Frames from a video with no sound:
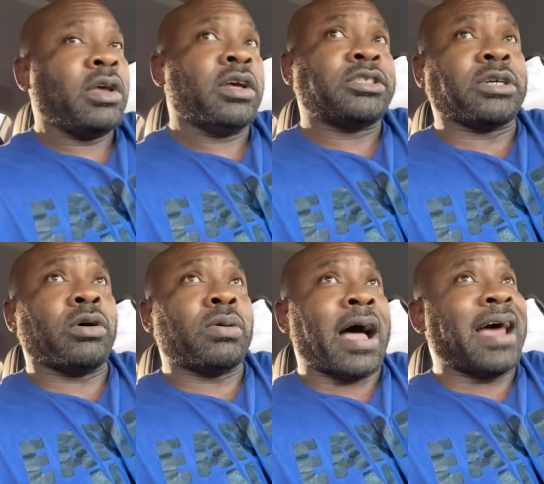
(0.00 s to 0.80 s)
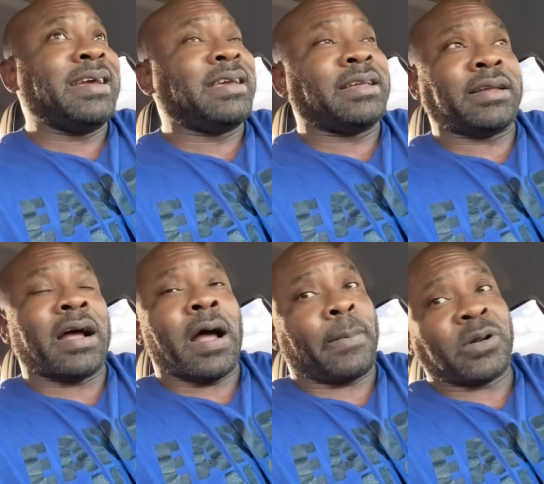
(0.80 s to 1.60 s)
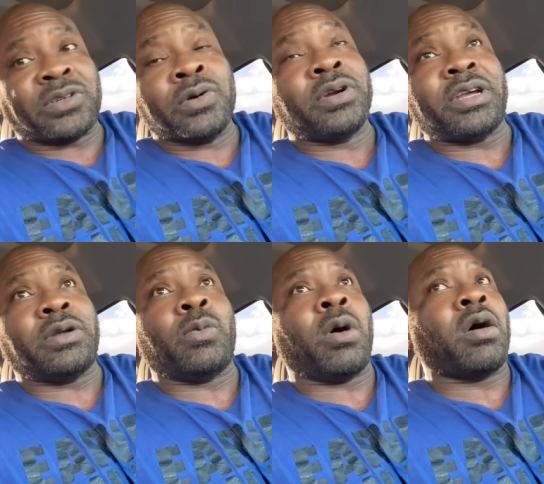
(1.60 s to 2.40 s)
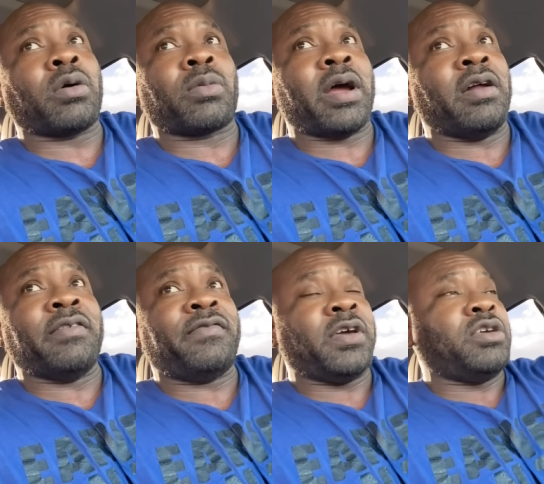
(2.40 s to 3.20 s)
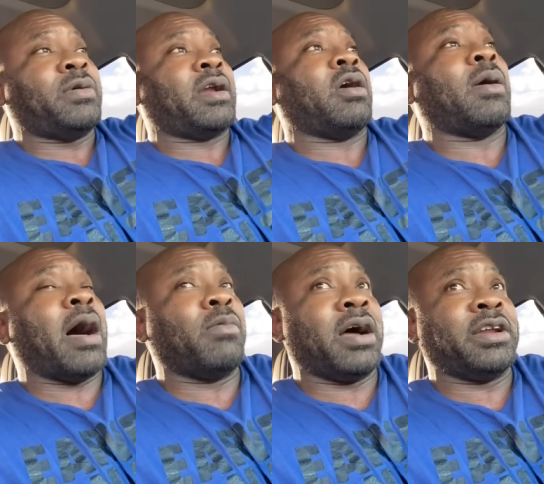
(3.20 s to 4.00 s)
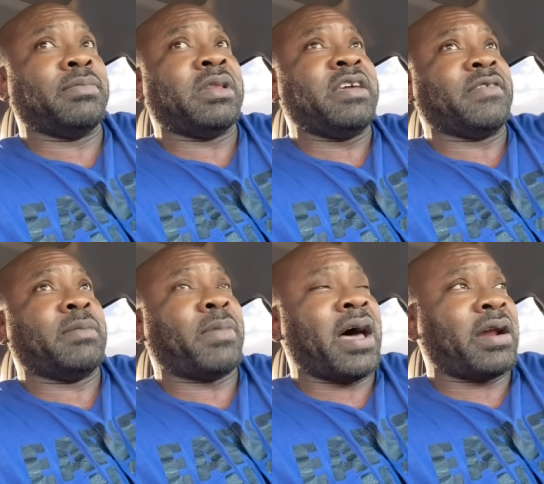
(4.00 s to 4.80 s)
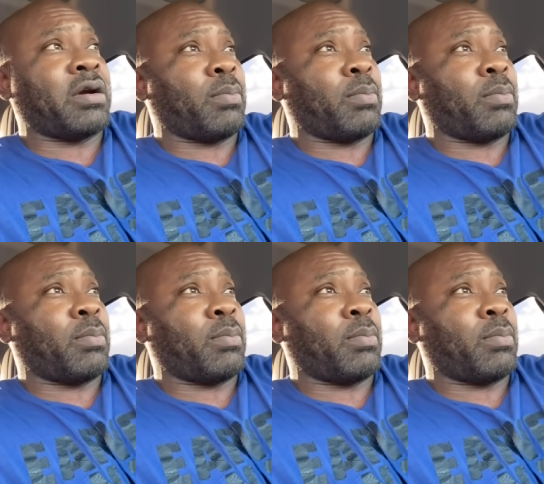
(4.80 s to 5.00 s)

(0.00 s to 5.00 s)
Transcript: So I didn't get the opportunity to walk around the venue at all. I wound up leaving up out of there